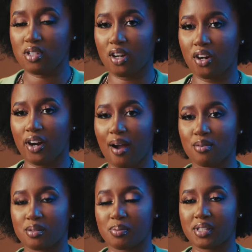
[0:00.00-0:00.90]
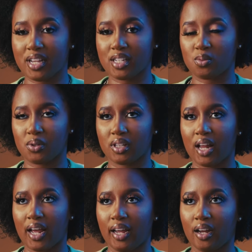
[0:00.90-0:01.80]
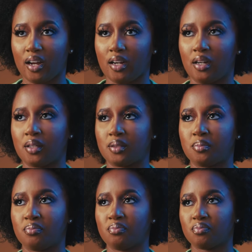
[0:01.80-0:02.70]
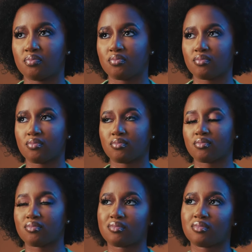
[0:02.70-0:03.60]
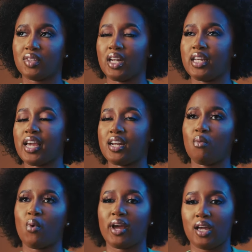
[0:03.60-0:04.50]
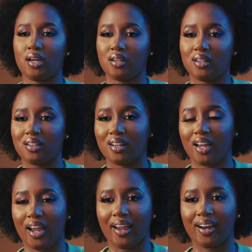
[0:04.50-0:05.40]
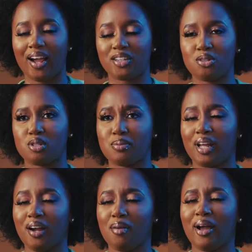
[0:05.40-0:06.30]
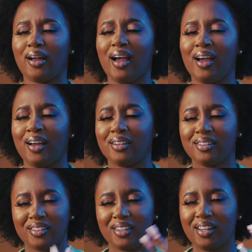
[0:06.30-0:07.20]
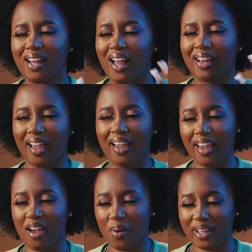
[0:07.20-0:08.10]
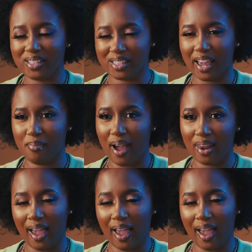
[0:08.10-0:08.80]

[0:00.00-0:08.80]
was younger, I was obsessed with like um, gaining weight. And I used to be like, oh my God, I can't wait to save my